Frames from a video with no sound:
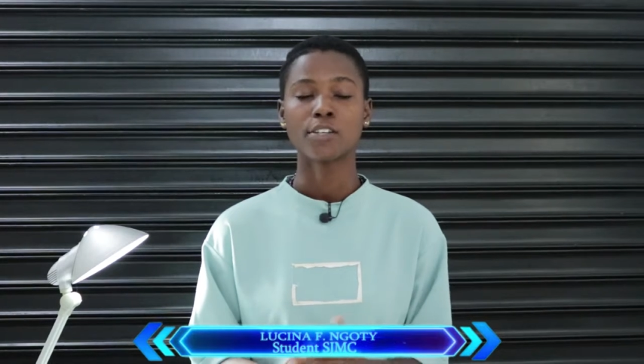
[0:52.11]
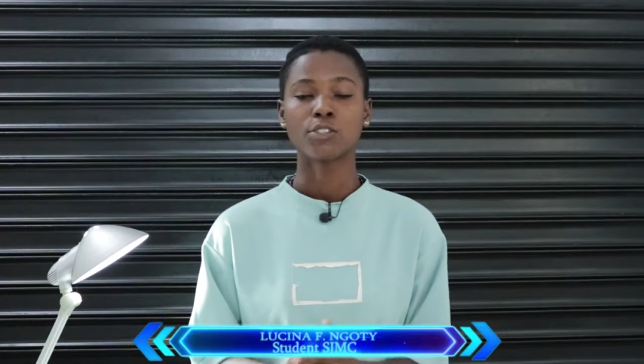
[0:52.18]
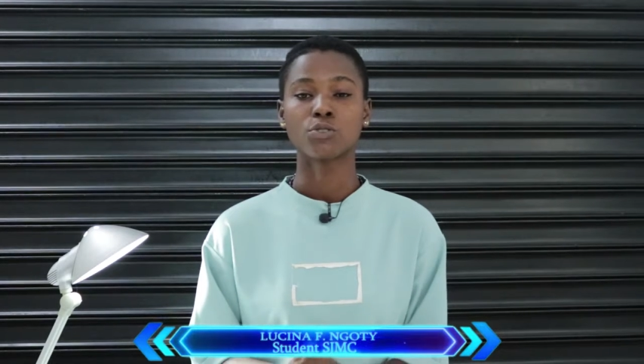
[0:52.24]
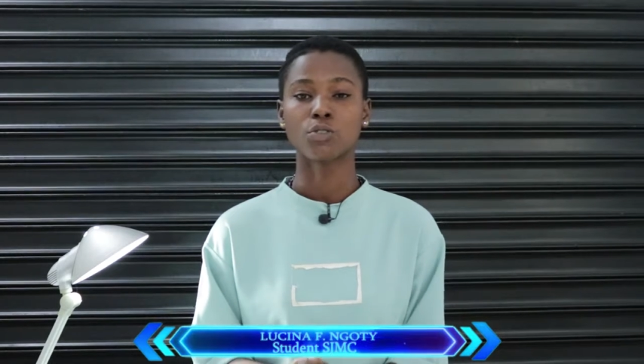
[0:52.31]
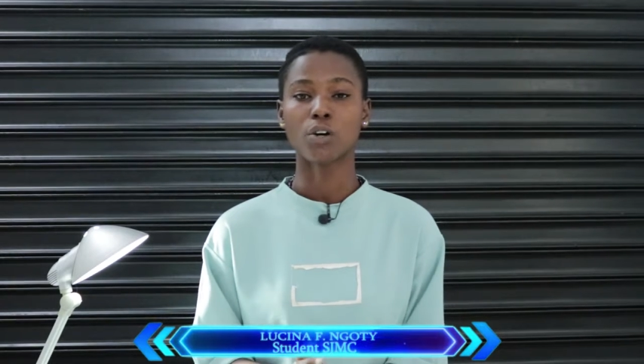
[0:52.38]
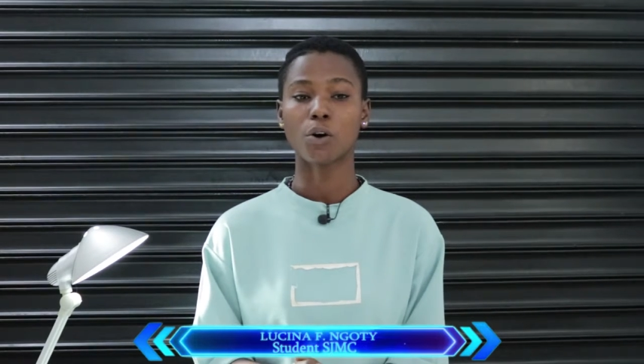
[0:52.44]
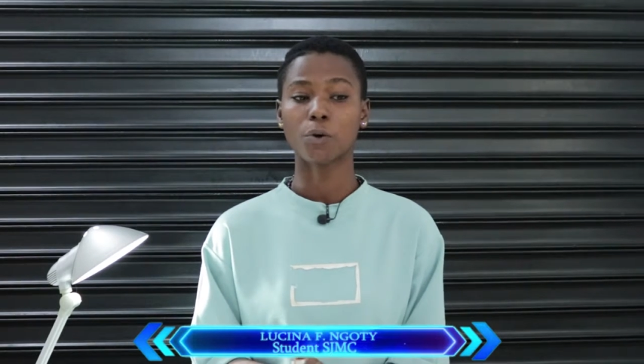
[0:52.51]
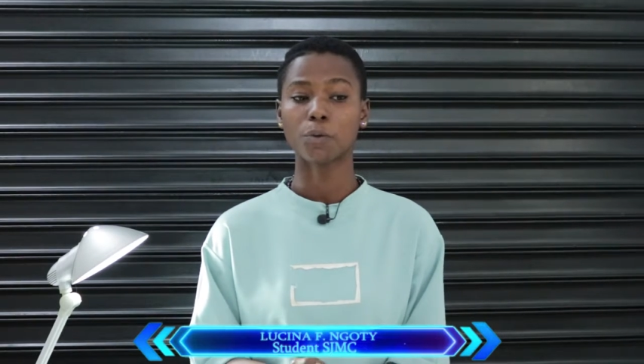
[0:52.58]

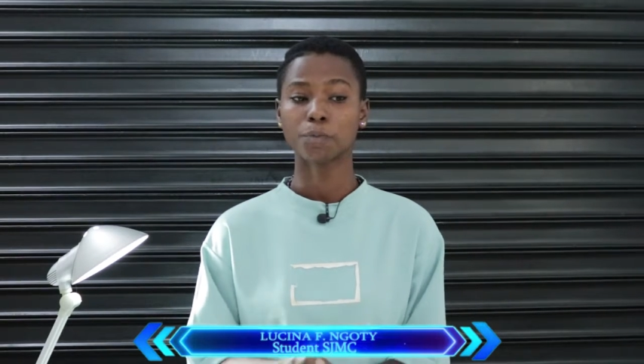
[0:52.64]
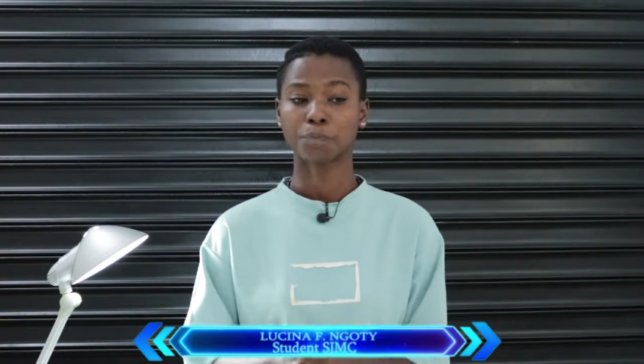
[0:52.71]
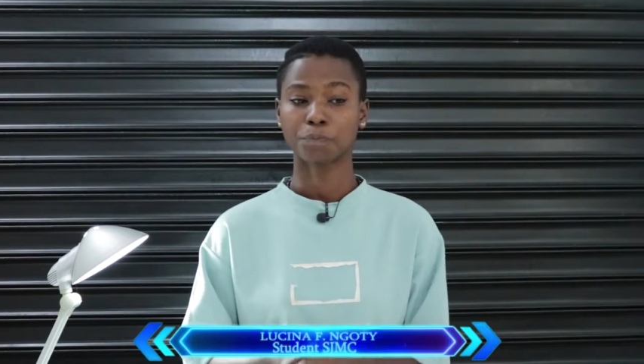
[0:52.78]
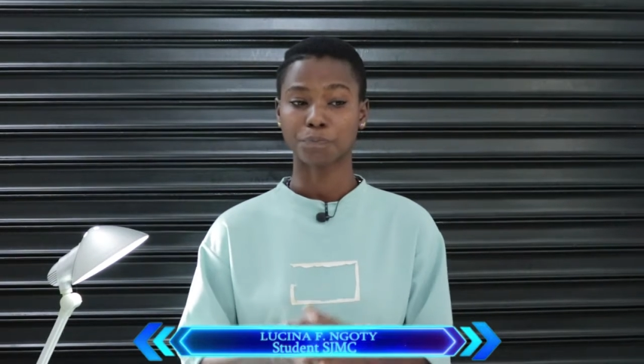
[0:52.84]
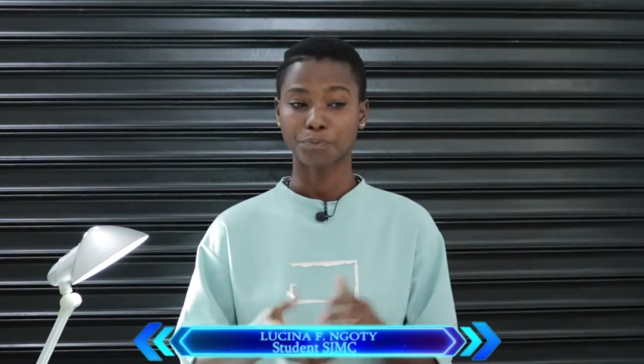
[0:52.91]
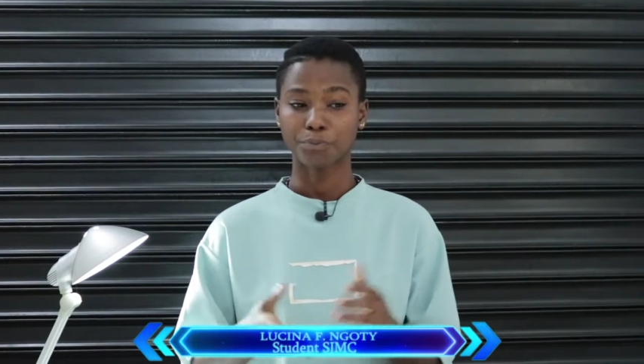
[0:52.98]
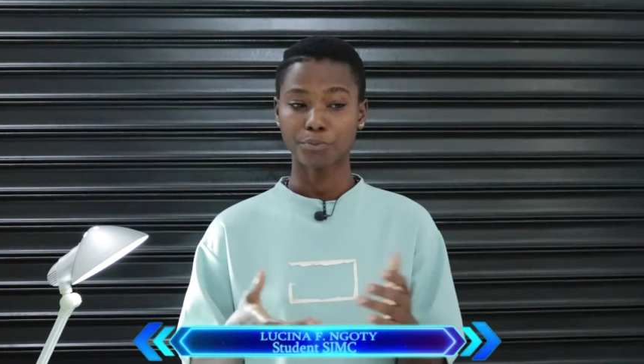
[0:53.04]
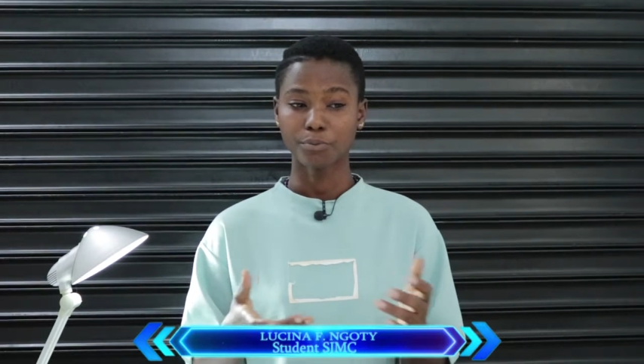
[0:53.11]
So
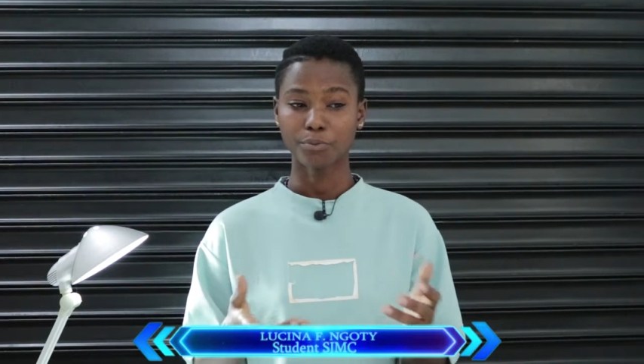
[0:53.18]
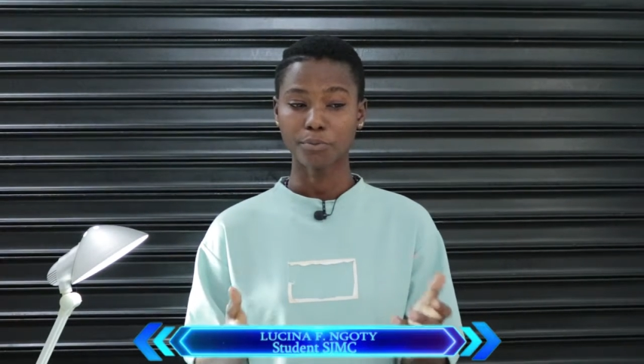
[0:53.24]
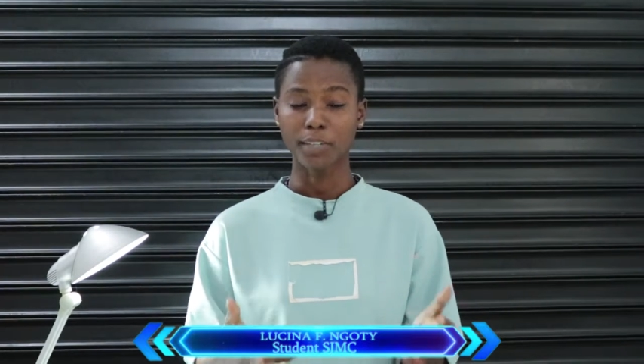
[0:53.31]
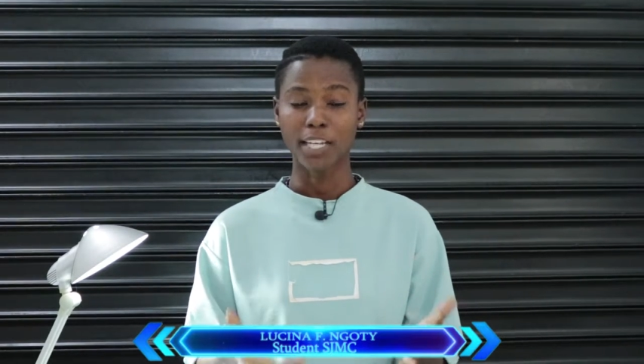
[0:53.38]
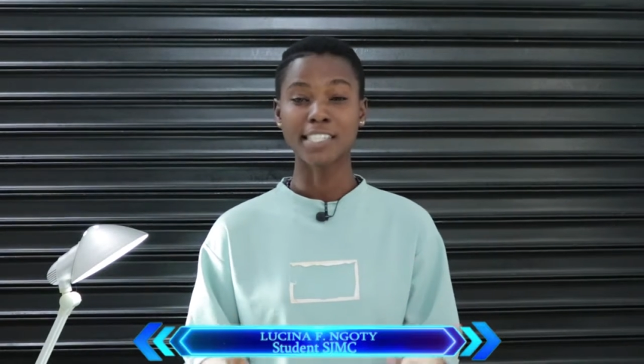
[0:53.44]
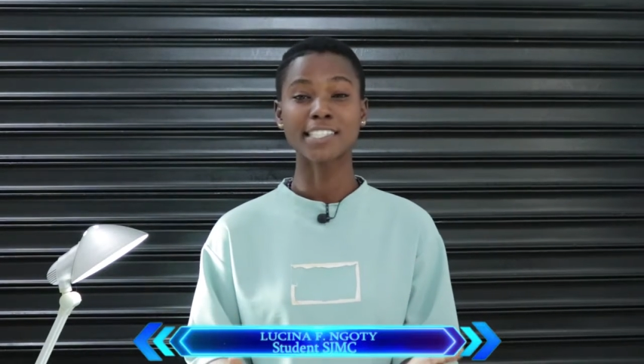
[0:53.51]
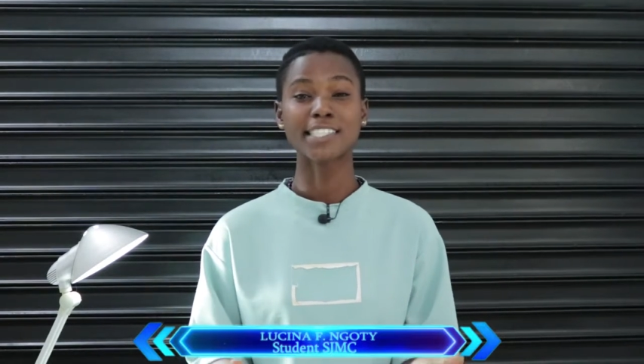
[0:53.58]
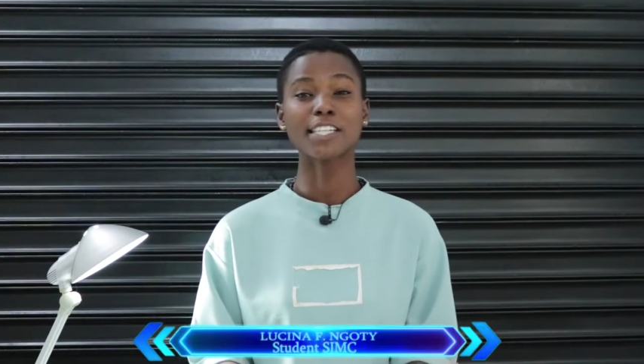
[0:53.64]

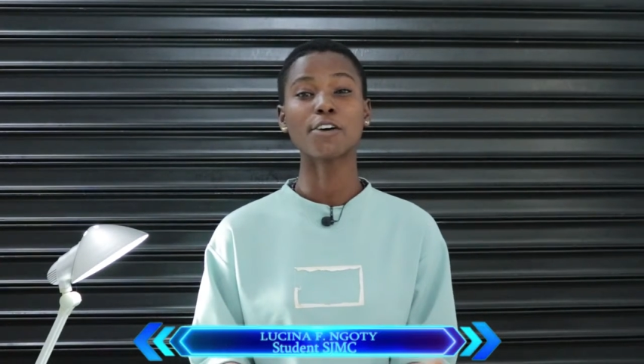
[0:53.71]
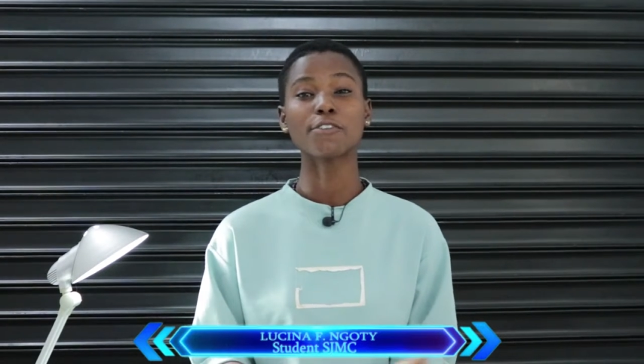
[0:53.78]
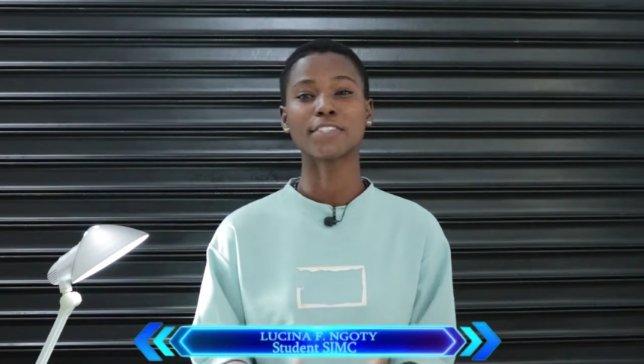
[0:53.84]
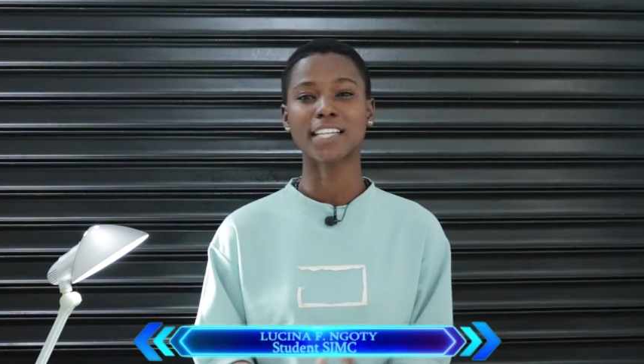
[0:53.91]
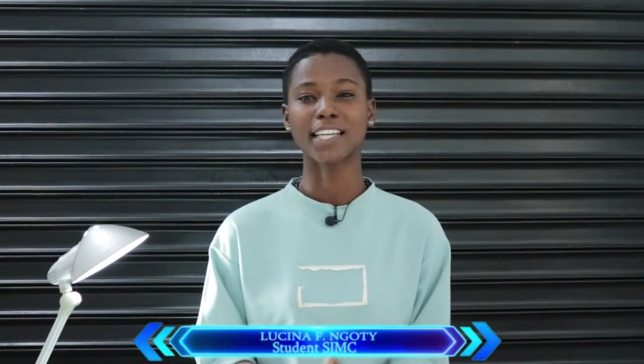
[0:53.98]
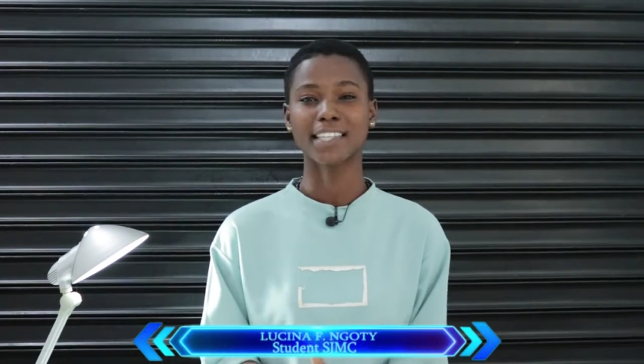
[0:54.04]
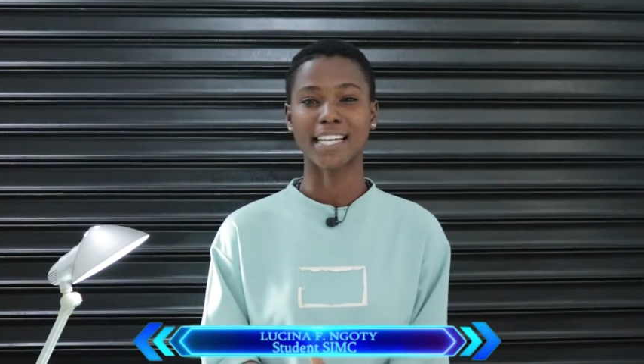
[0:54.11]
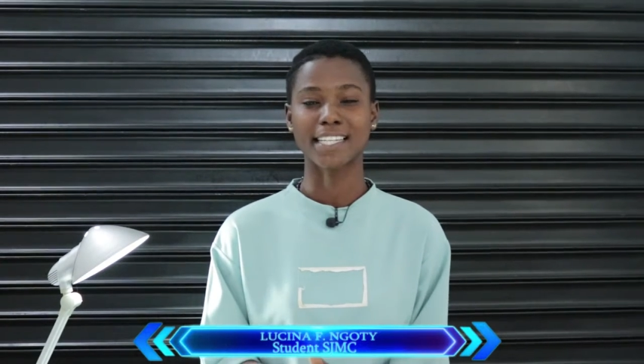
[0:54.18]
instead of
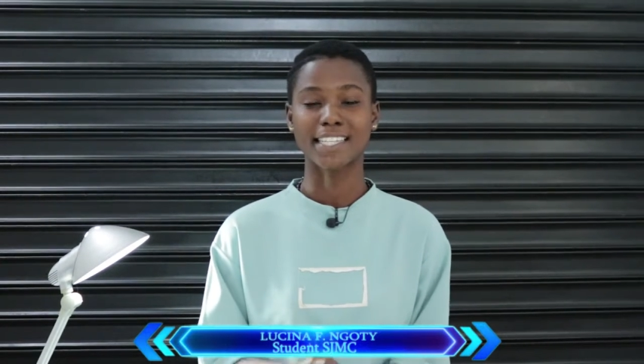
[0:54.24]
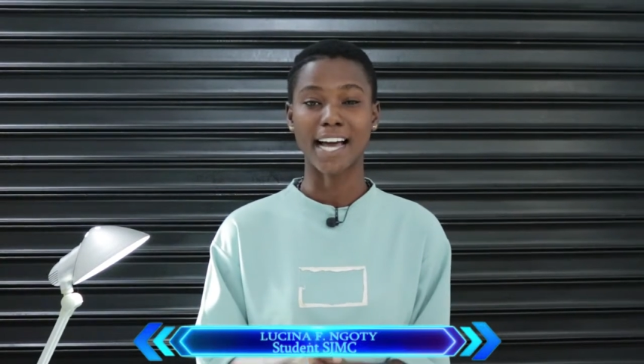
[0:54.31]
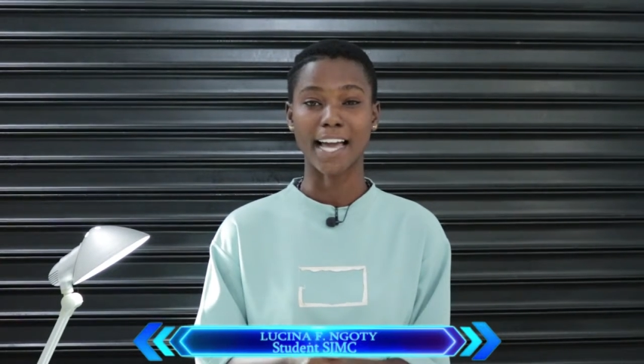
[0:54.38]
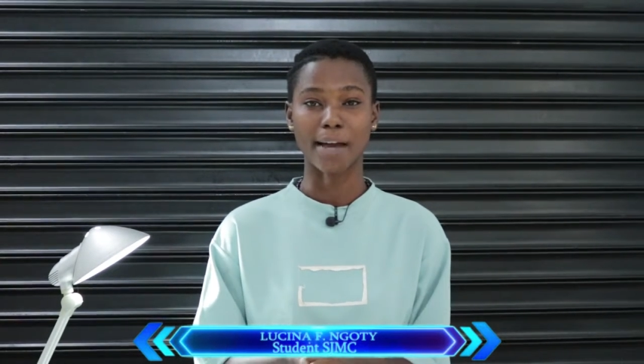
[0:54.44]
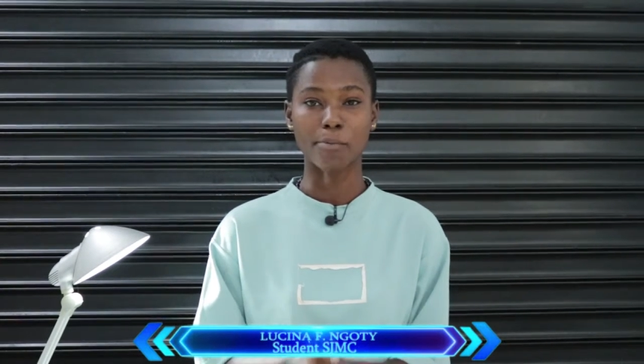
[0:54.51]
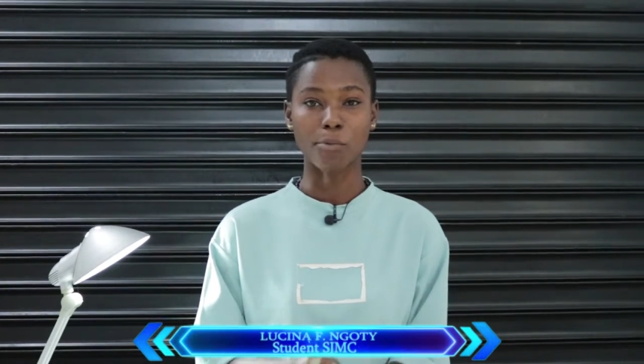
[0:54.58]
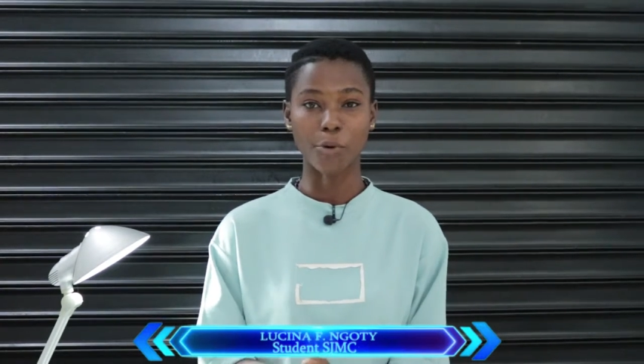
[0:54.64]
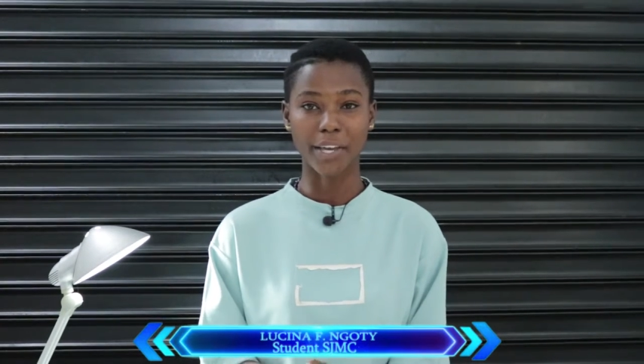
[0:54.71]
saying that I
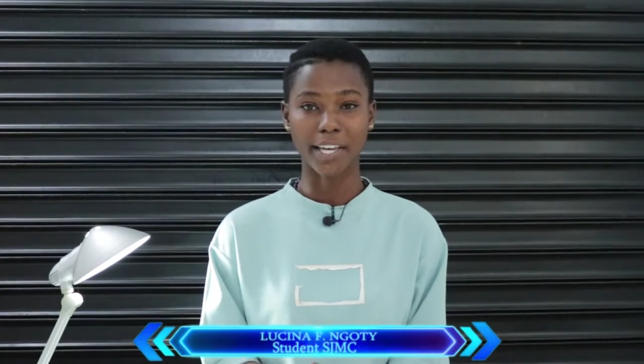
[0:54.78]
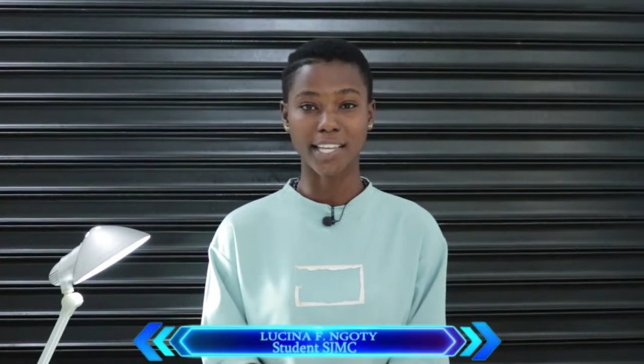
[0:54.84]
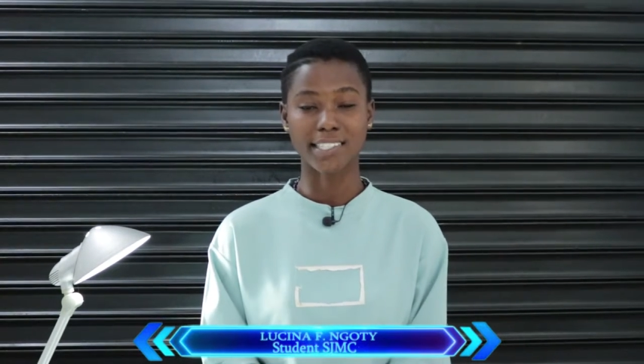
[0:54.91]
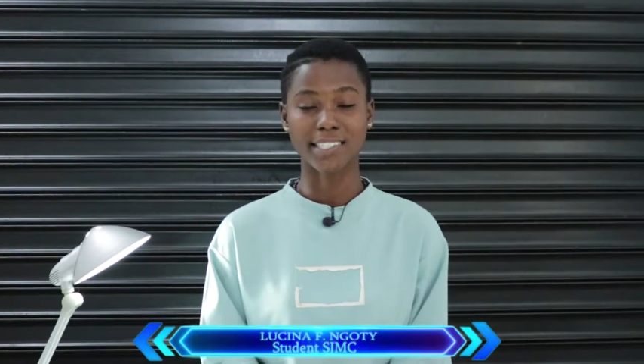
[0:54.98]
am weak,